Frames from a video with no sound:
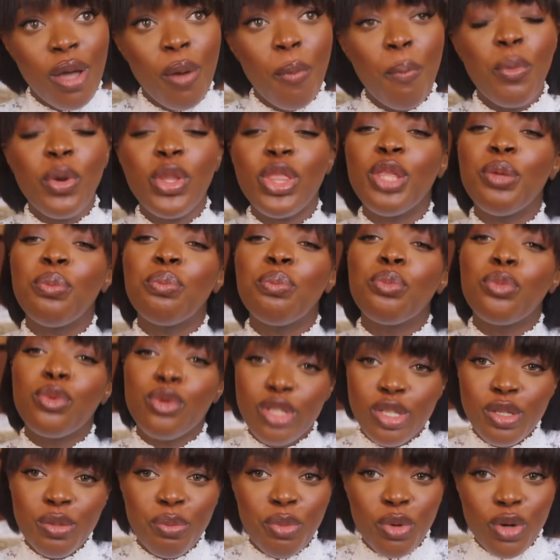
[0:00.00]
but the most
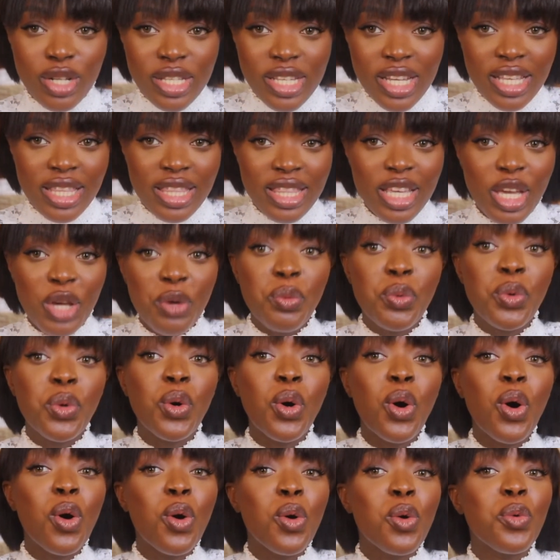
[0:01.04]
important thing will
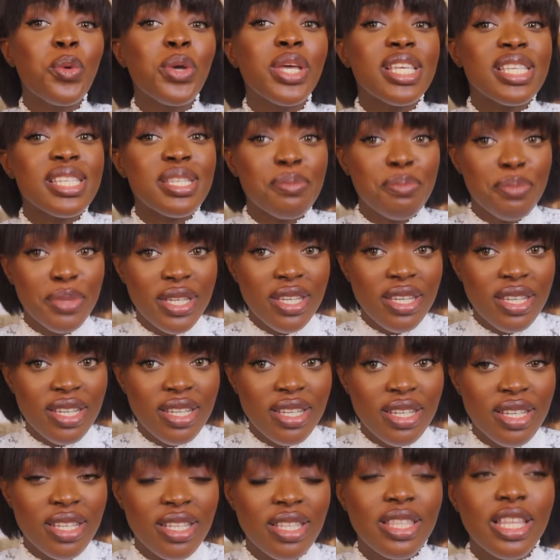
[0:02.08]
always be
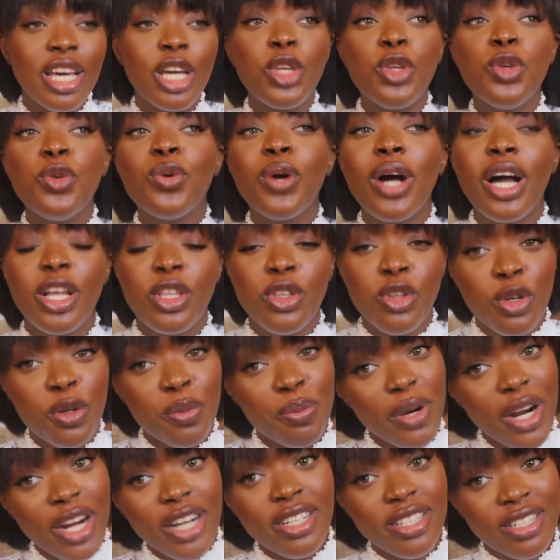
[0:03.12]
that you and your
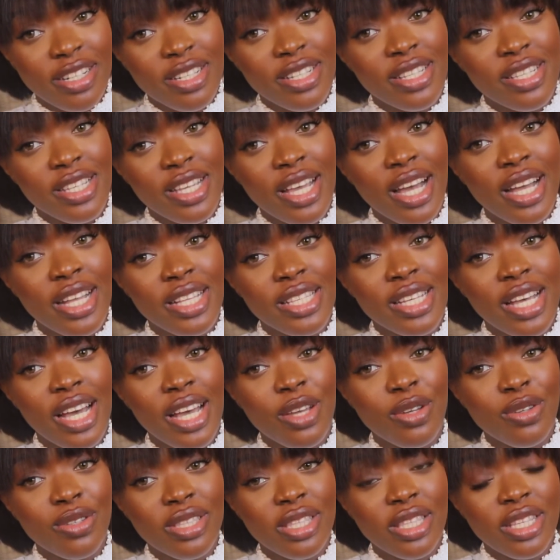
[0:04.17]
partner see eye to eye
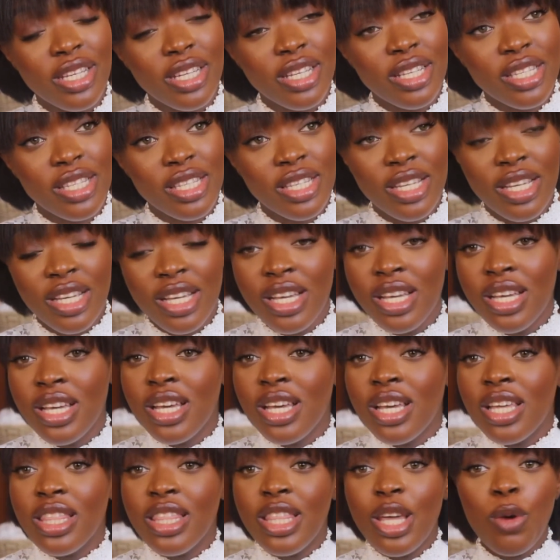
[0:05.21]
on things.
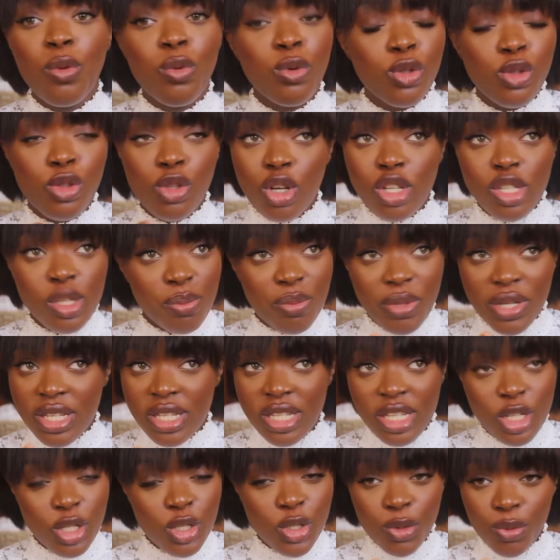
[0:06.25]
There will not be
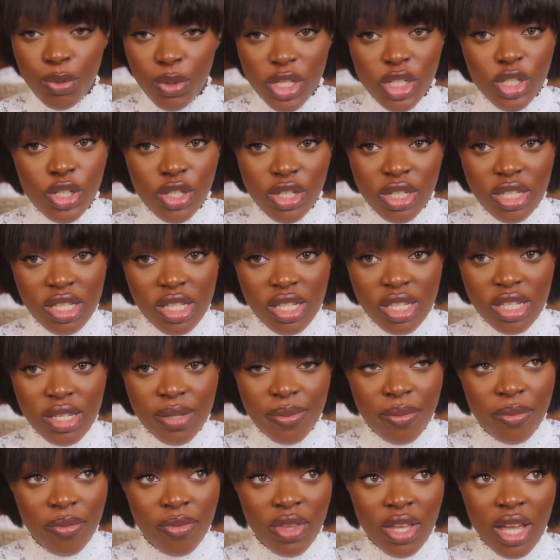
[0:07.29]
situations,
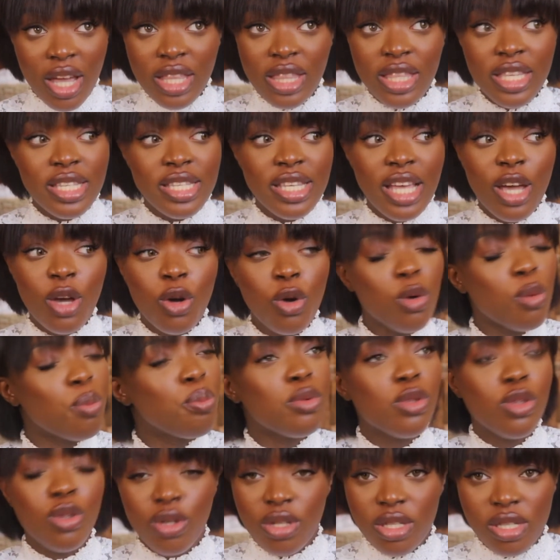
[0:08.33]
at least I hope
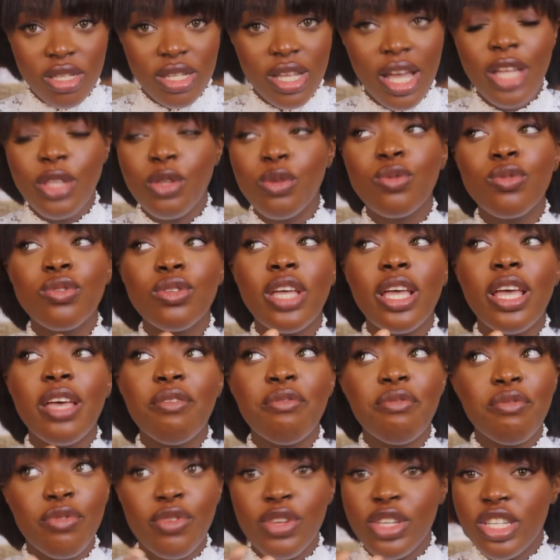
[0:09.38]
not, I don't
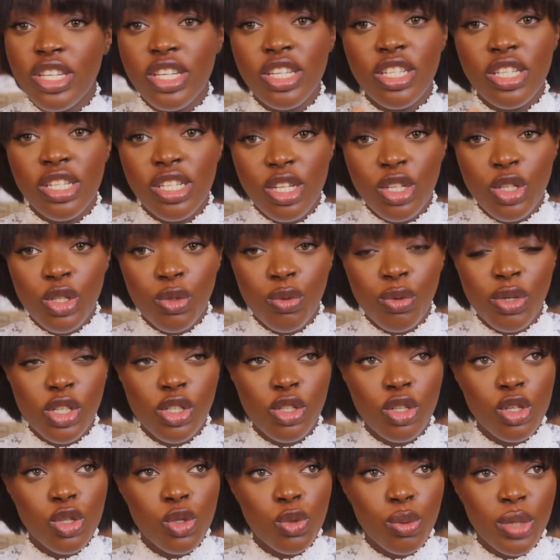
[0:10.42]
envisage
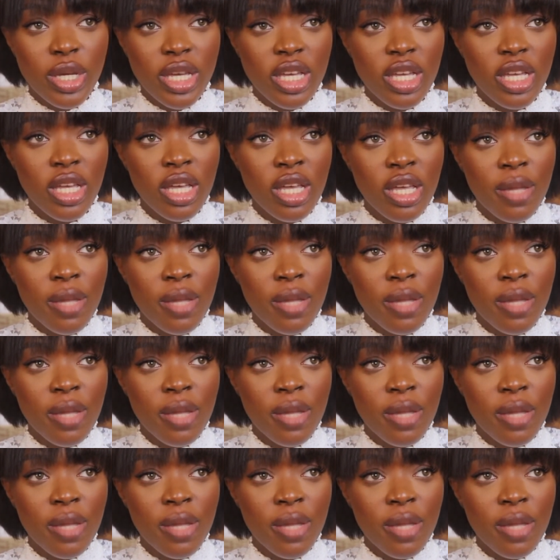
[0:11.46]
situations where